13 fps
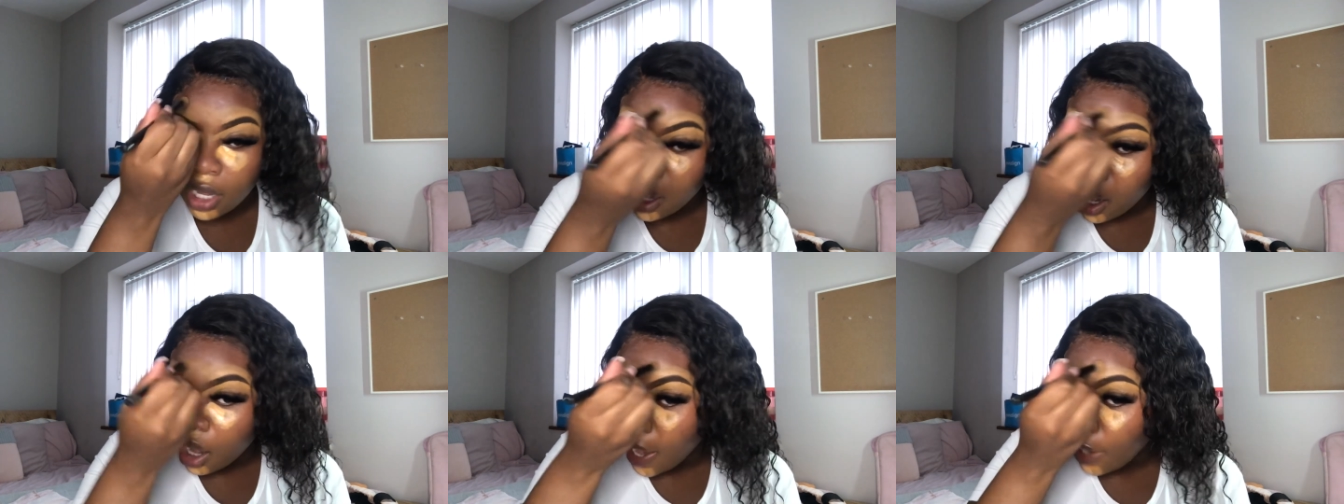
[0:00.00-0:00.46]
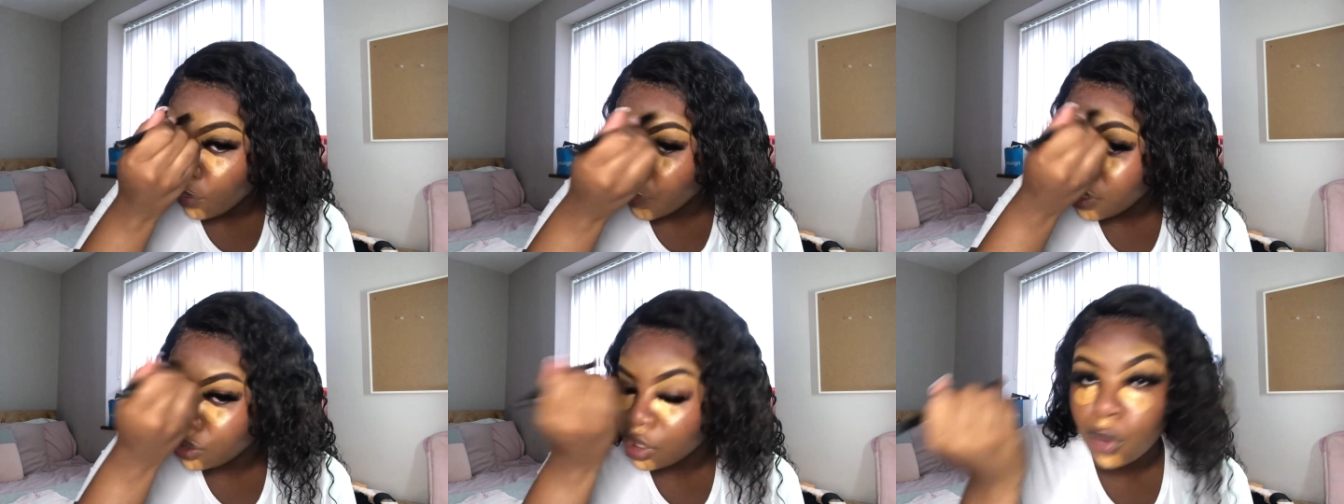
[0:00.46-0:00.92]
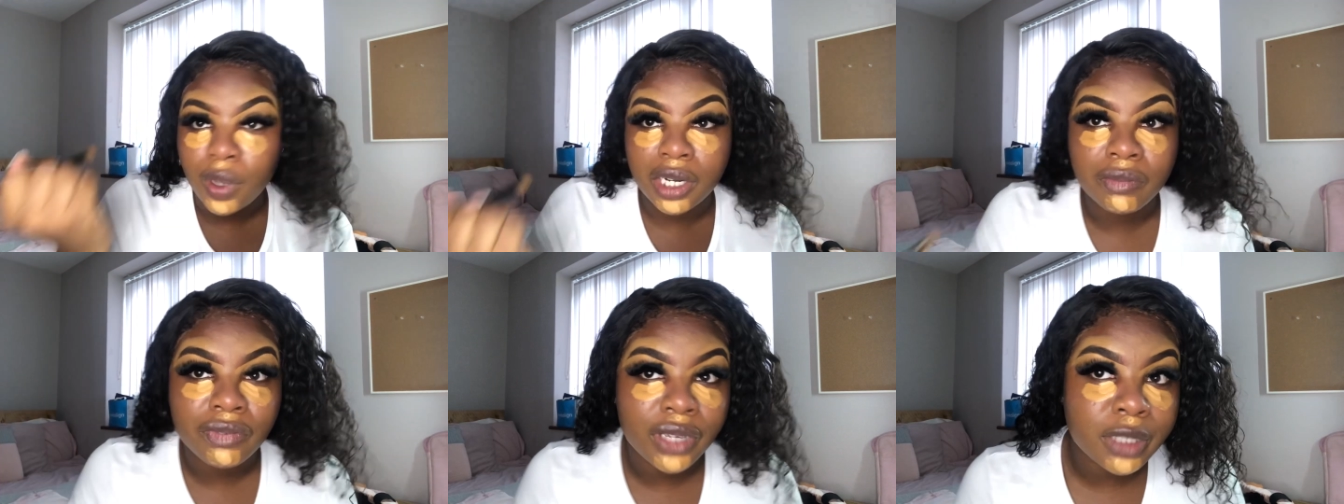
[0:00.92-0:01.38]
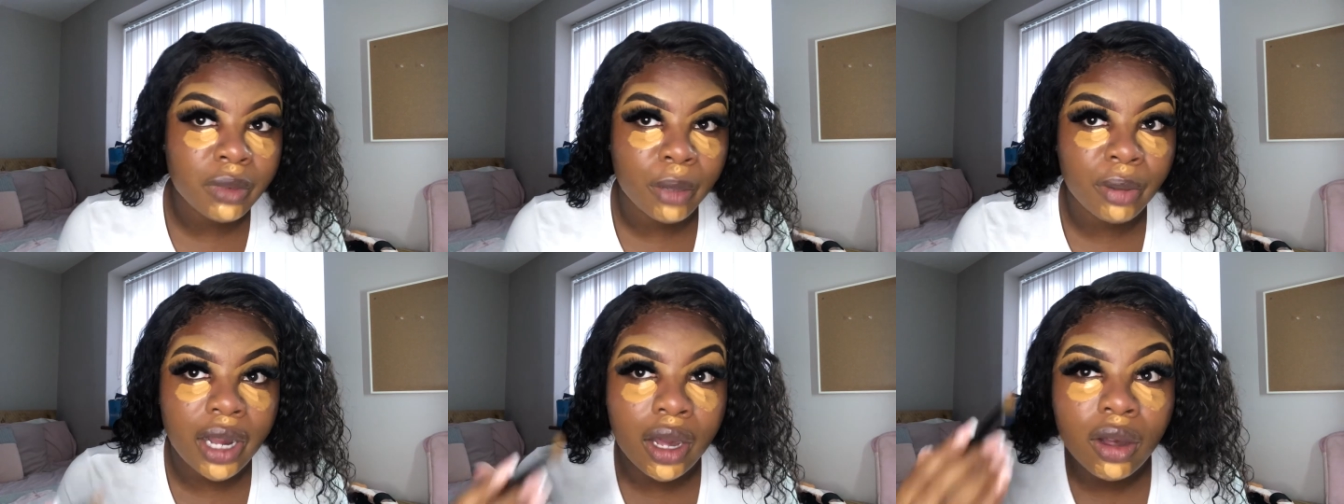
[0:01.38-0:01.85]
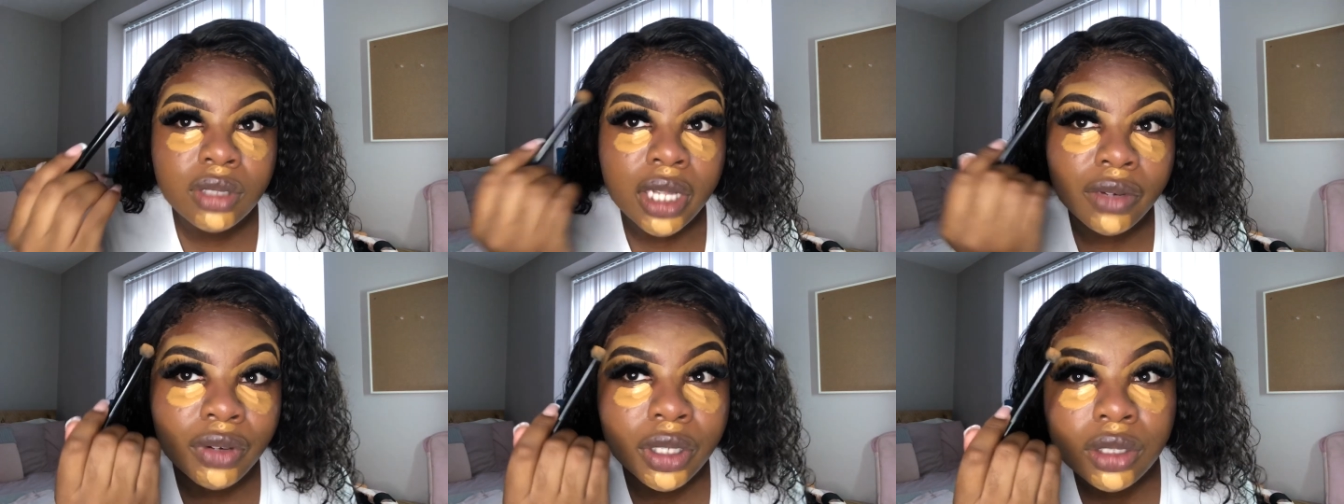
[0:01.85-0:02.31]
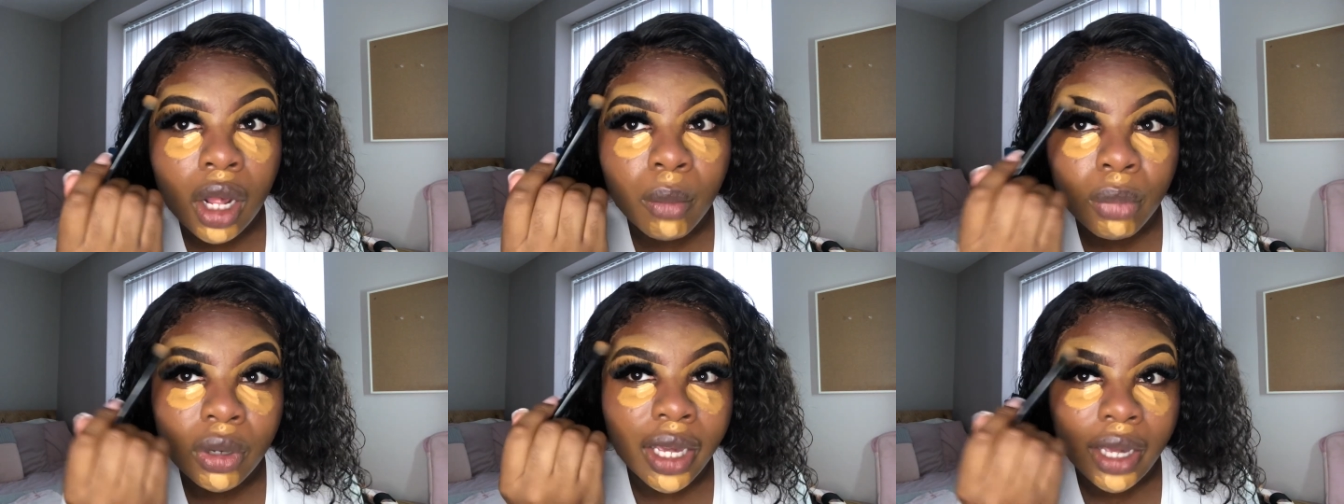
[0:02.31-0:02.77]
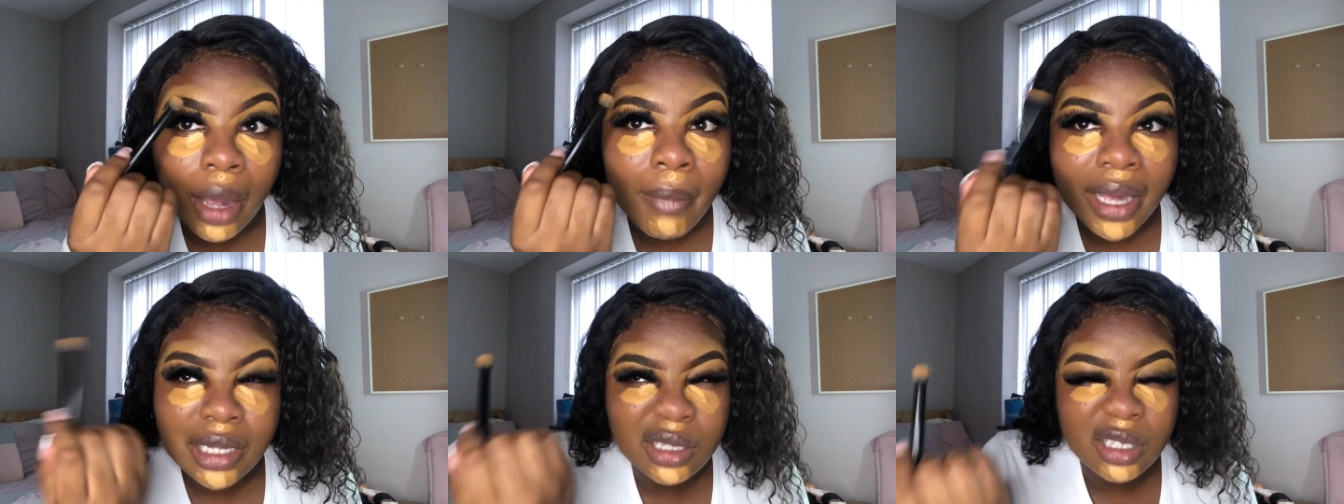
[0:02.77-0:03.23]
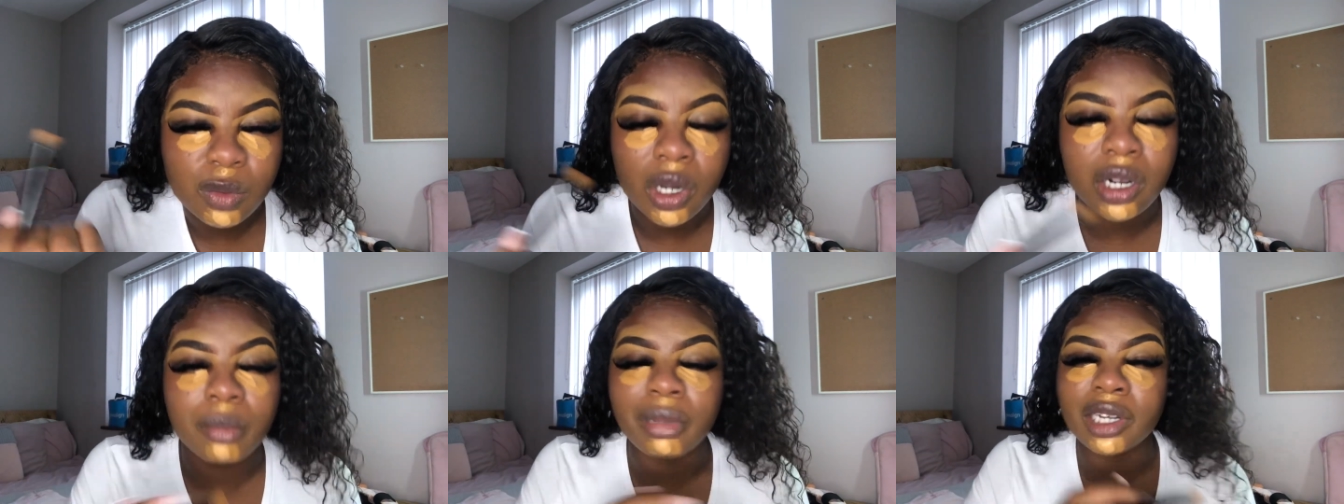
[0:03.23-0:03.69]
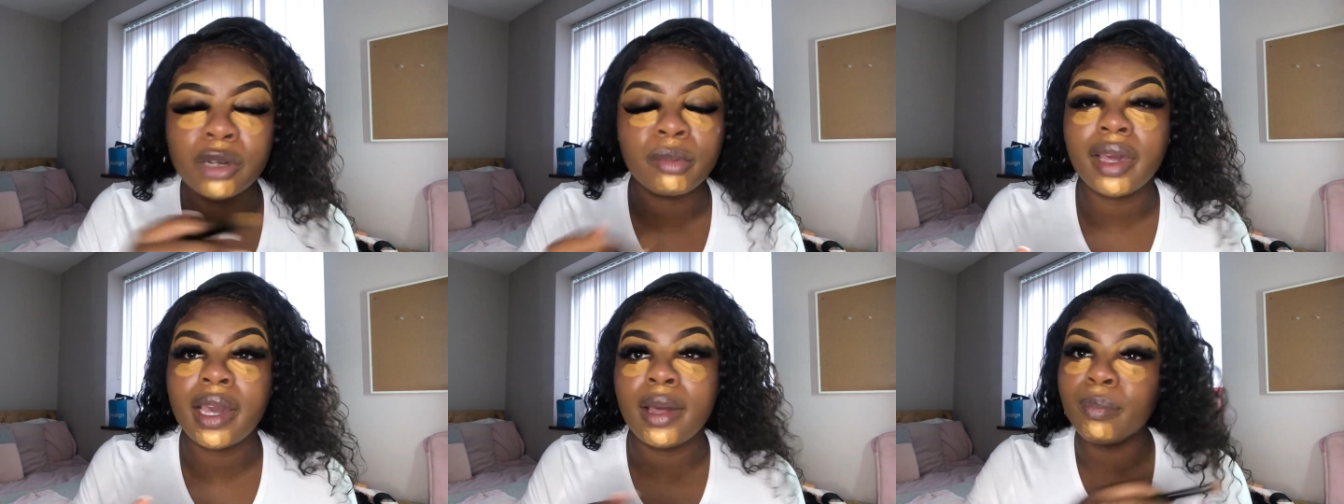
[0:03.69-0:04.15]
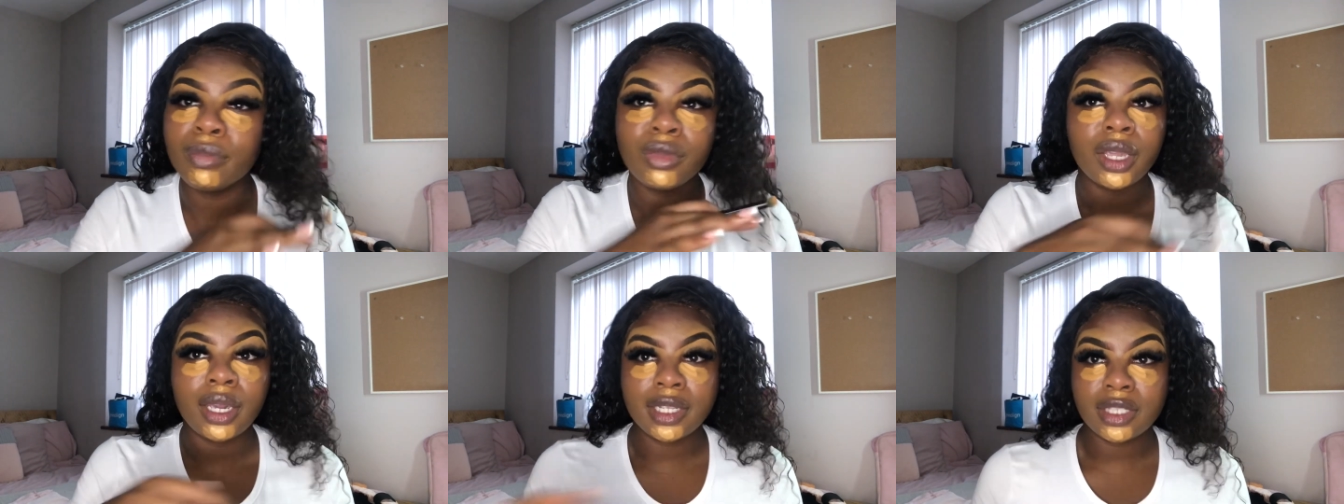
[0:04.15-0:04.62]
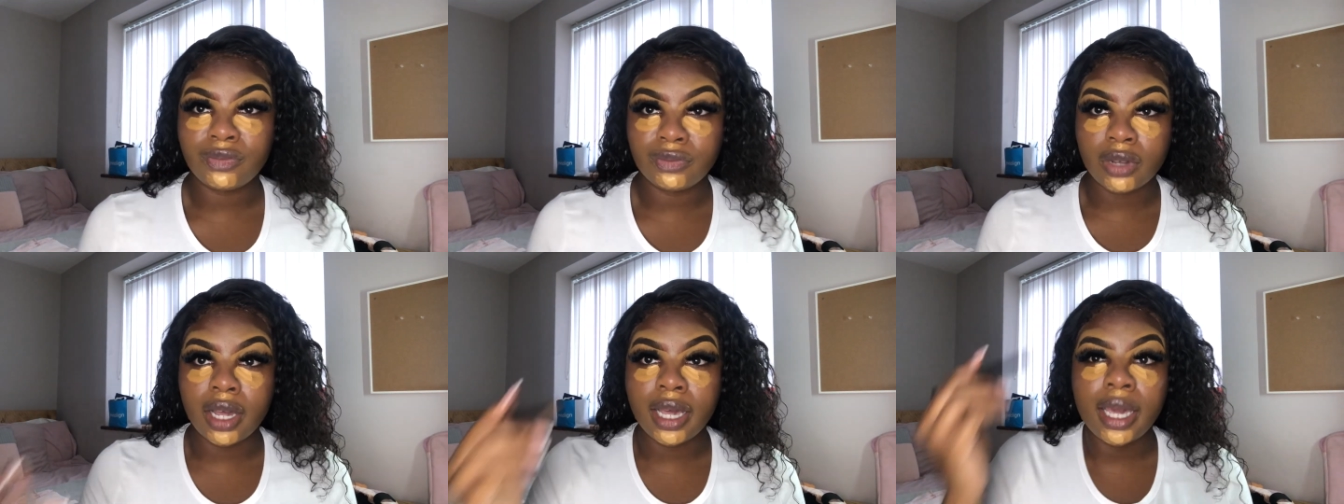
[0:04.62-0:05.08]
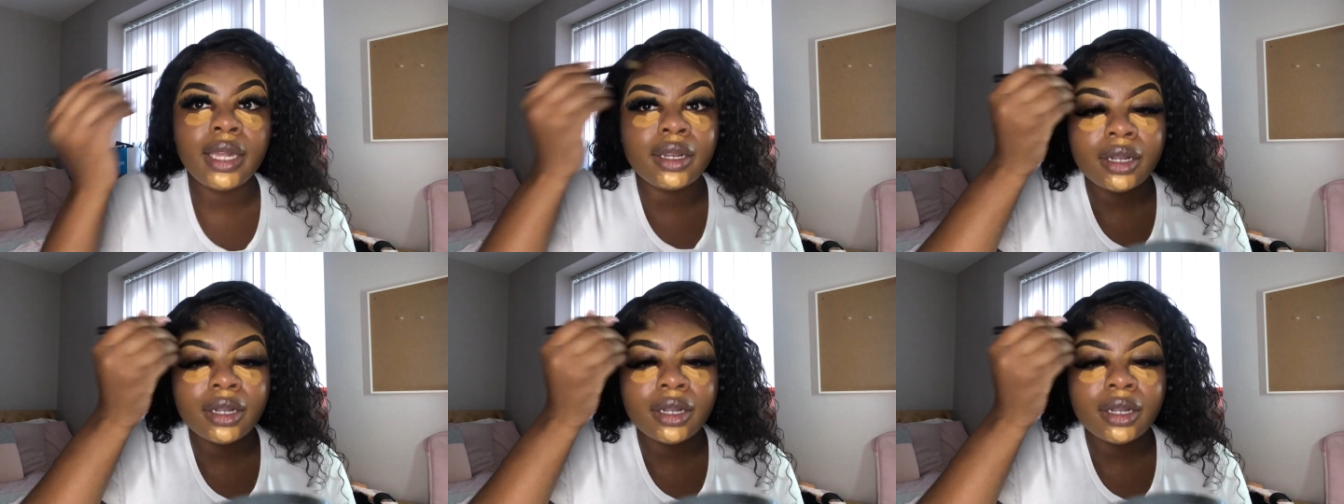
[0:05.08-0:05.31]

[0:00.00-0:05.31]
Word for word: I always go in and fix my brows. Like for example, like I messed this one up a little bit. It's fine.